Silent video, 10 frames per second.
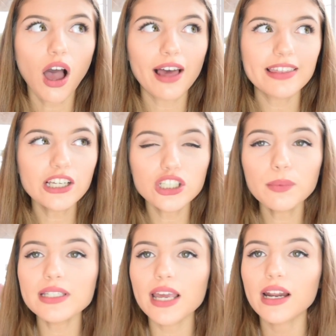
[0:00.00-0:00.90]
I think she
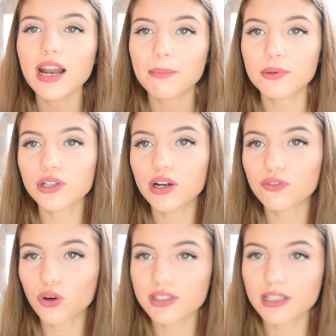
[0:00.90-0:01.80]
was in an episode
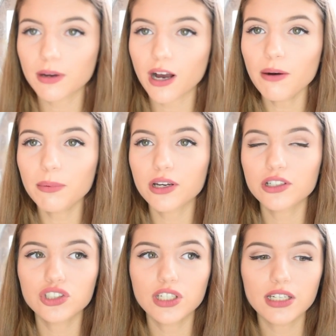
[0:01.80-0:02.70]
of Gossip Girl
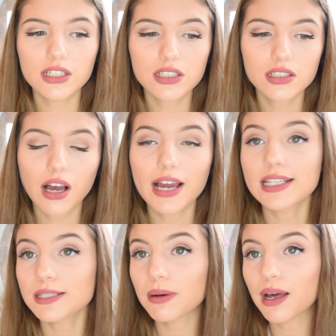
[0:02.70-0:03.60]
because she
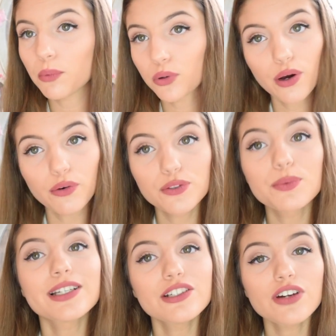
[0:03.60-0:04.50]
designed Blair Waldorf's
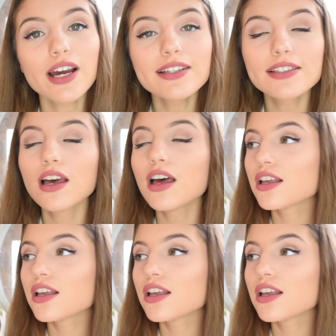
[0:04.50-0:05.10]
wedding dress.